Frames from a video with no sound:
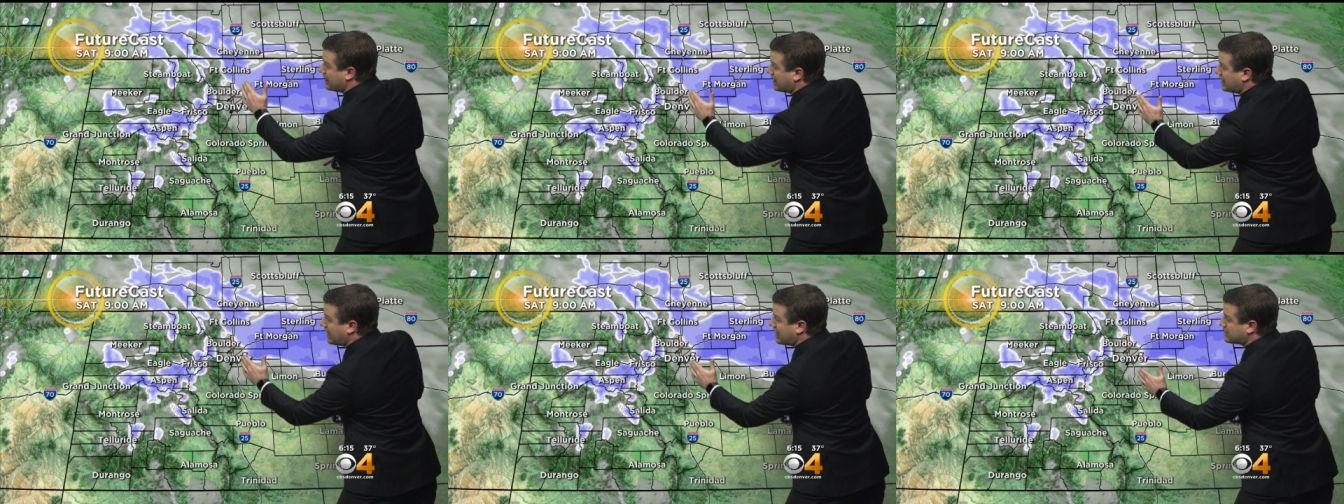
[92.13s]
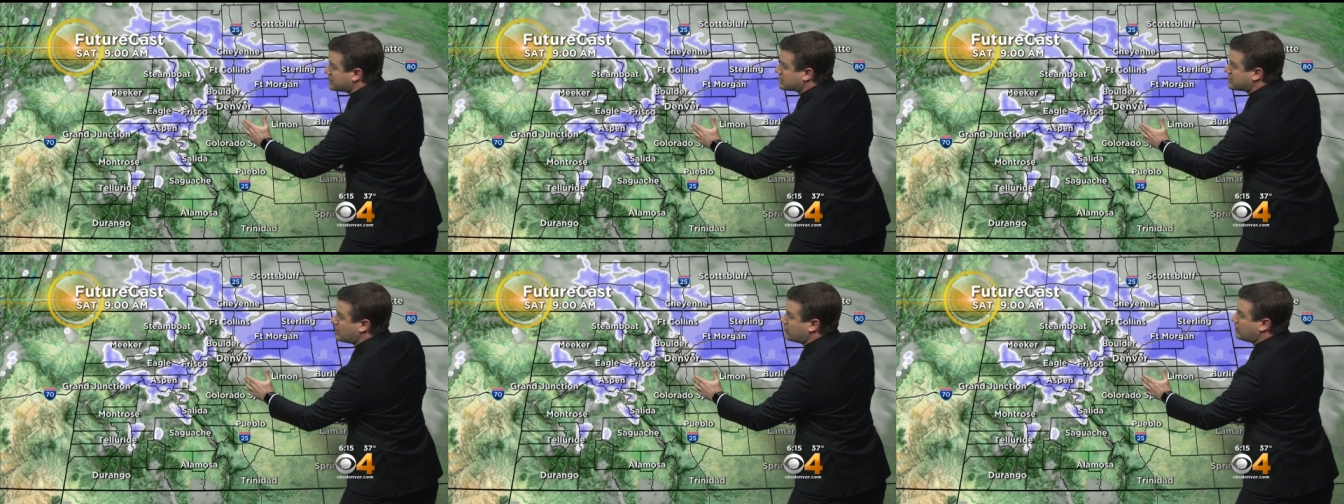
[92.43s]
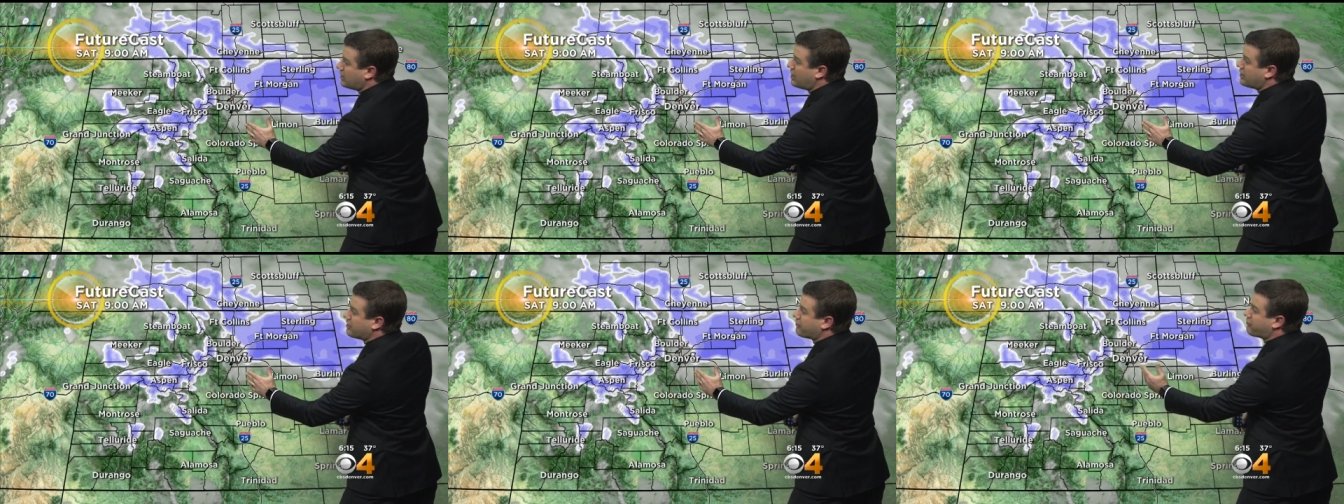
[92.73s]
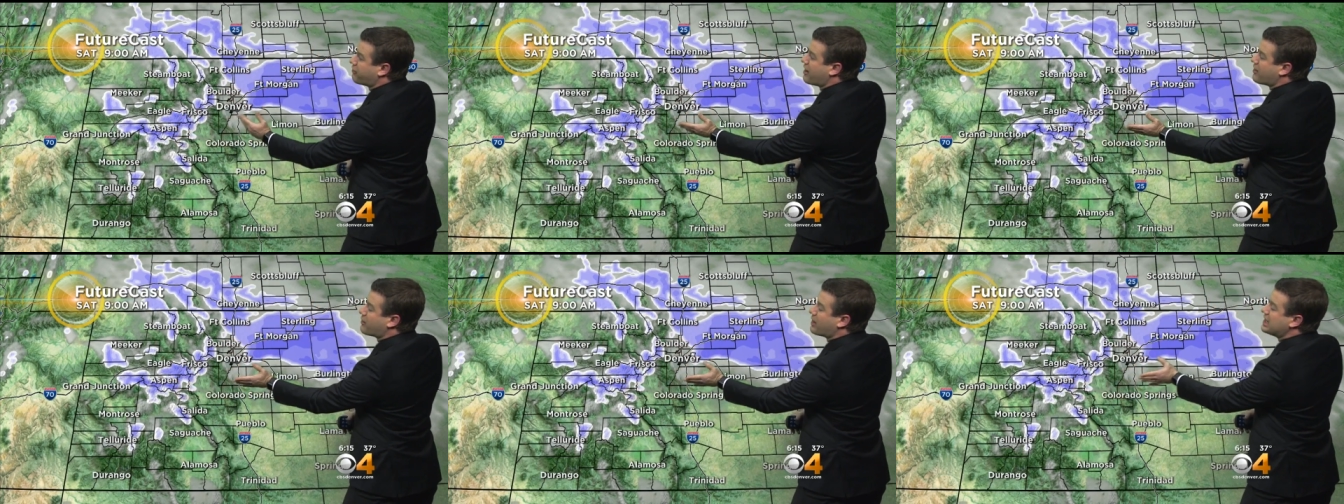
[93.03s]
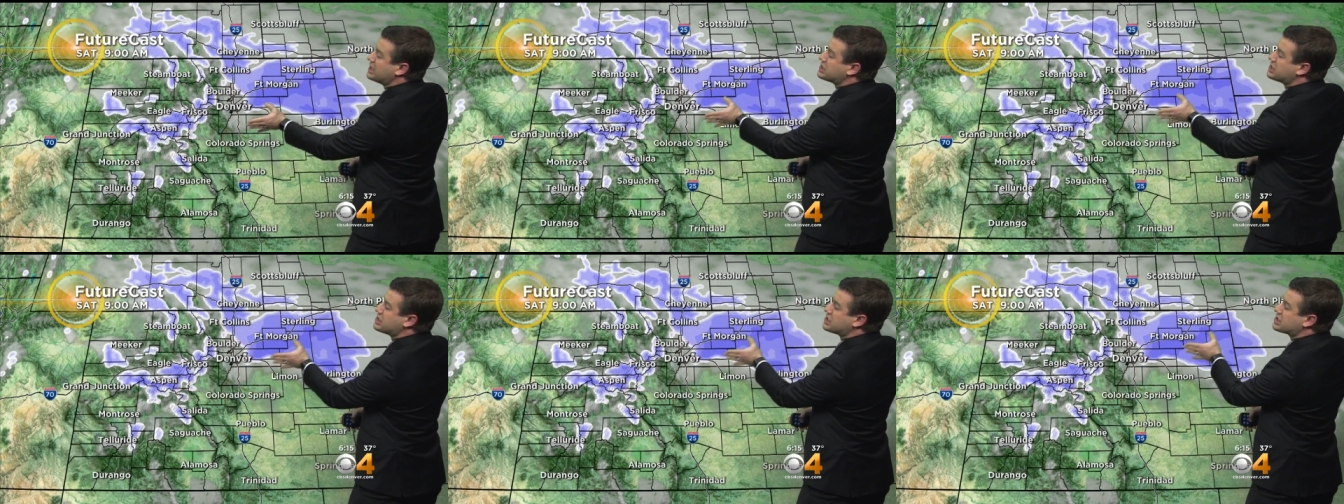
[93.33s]
bit of light snow along the front
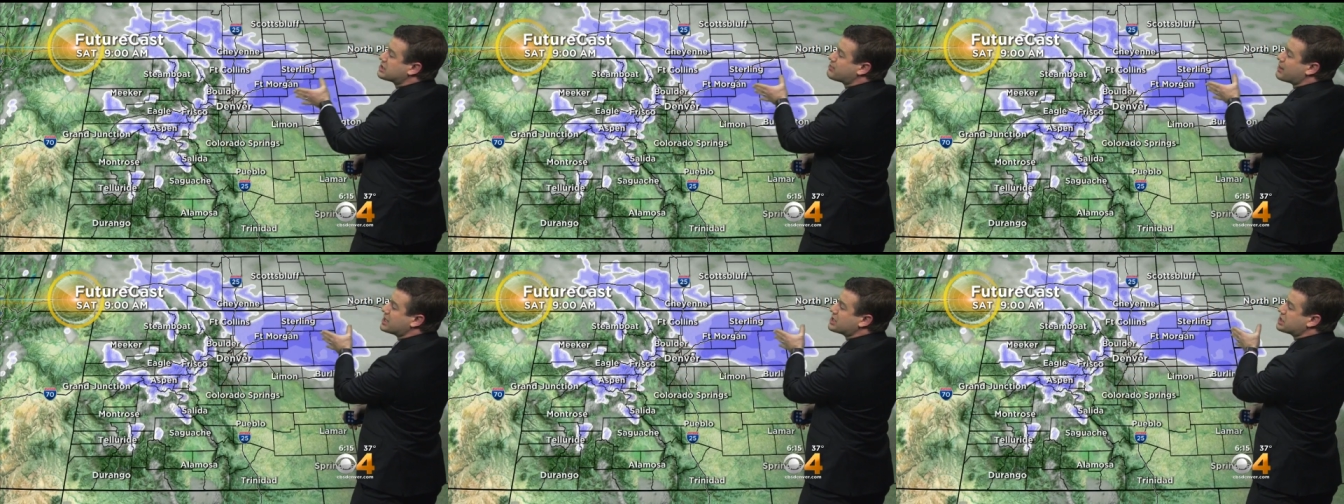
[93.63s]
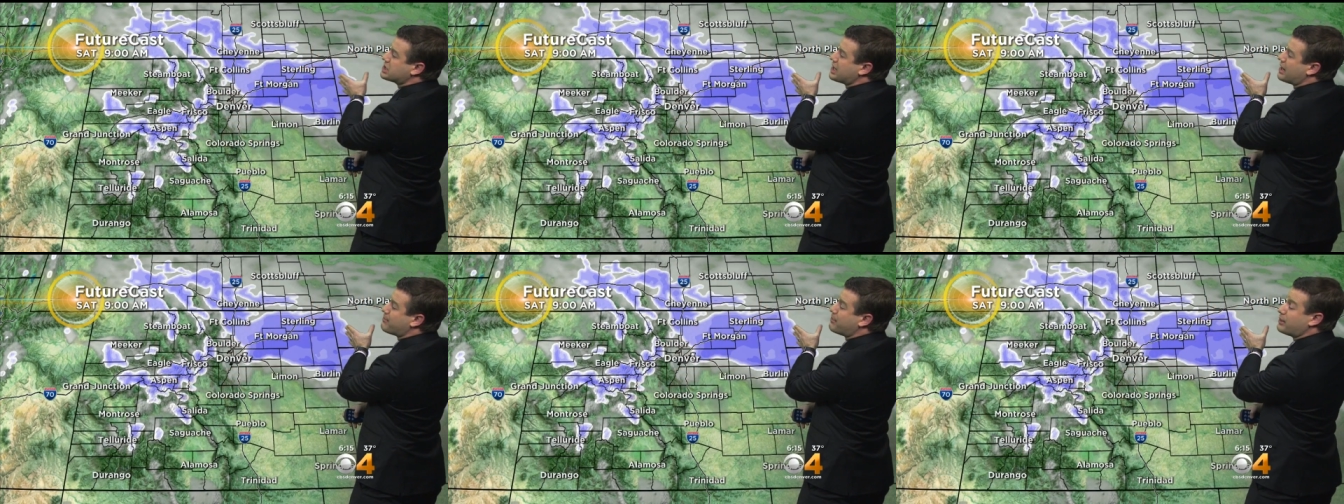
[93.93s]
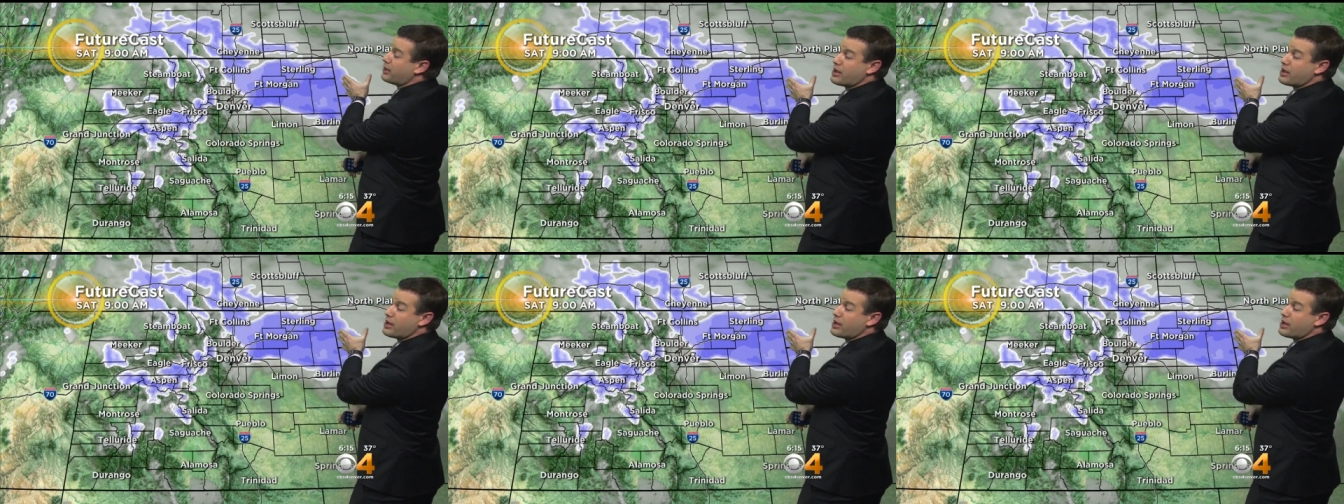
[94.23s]
range and especially up